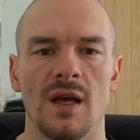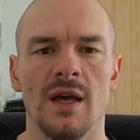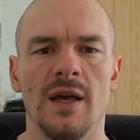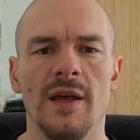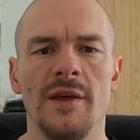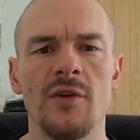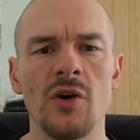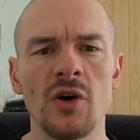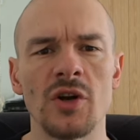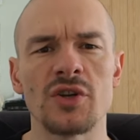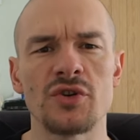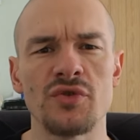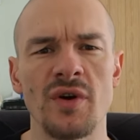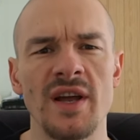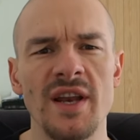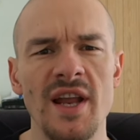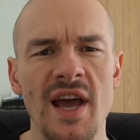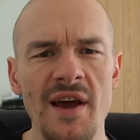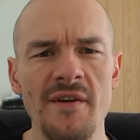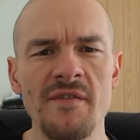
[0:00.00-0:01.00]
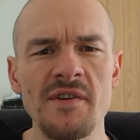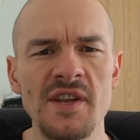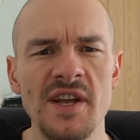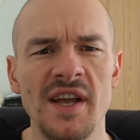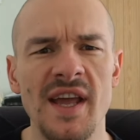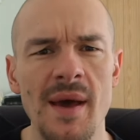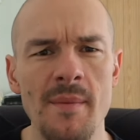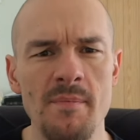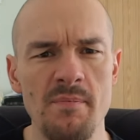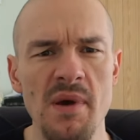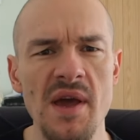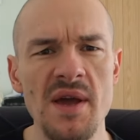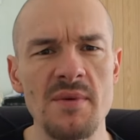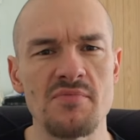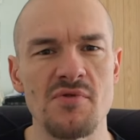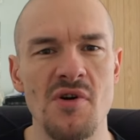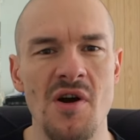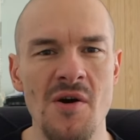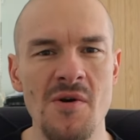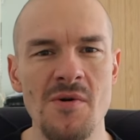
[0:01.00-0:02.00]
You've got to train heavy to get big,
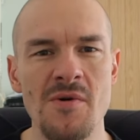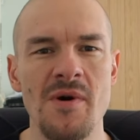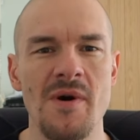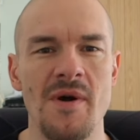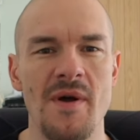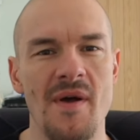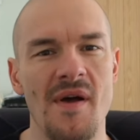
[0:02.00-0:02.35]
bro.